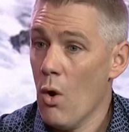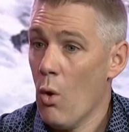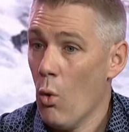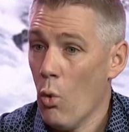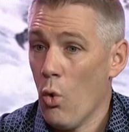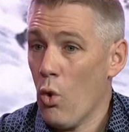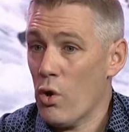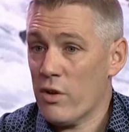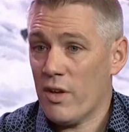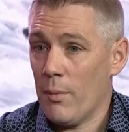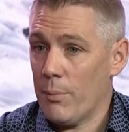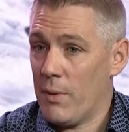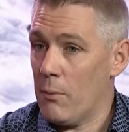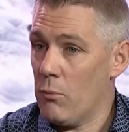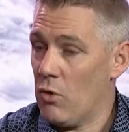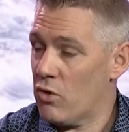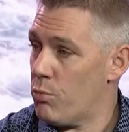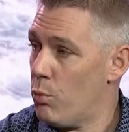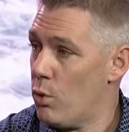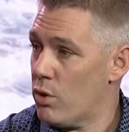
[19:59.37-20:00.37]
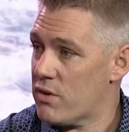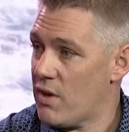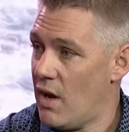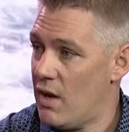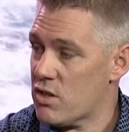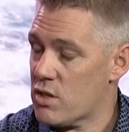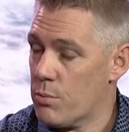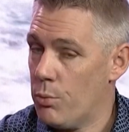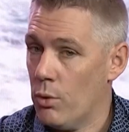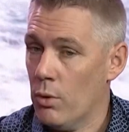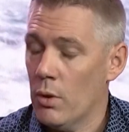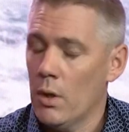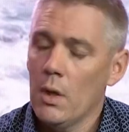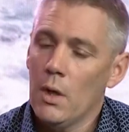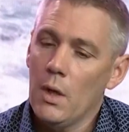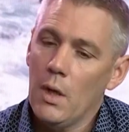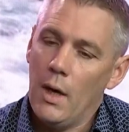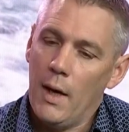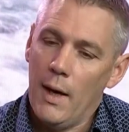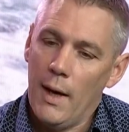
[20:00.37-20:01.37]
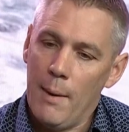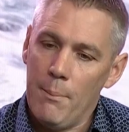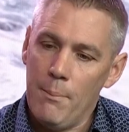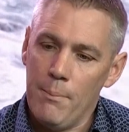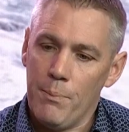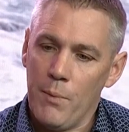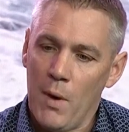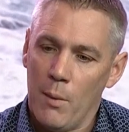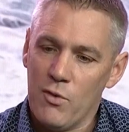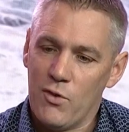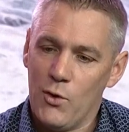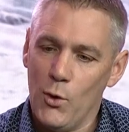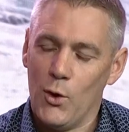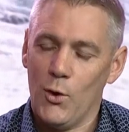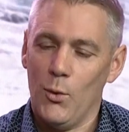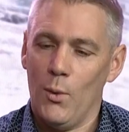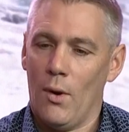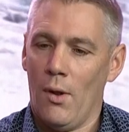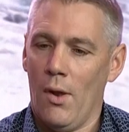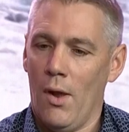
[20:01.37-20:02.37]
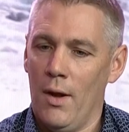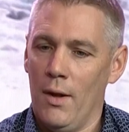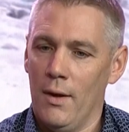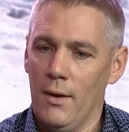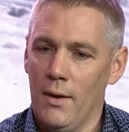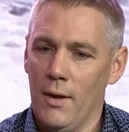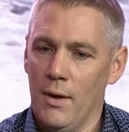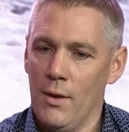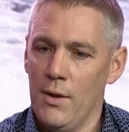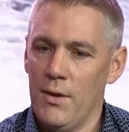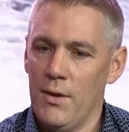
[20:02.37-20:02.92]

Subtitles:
or something much more tangible. I was talking to a client the other